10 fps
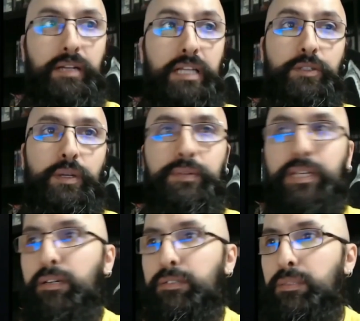Okay, so here we
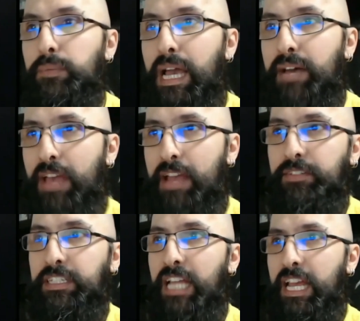go. So we have
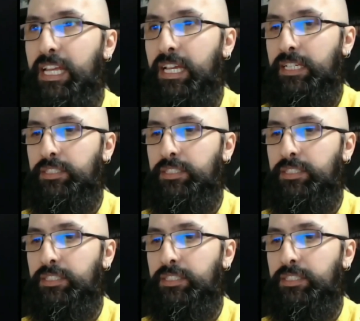every day.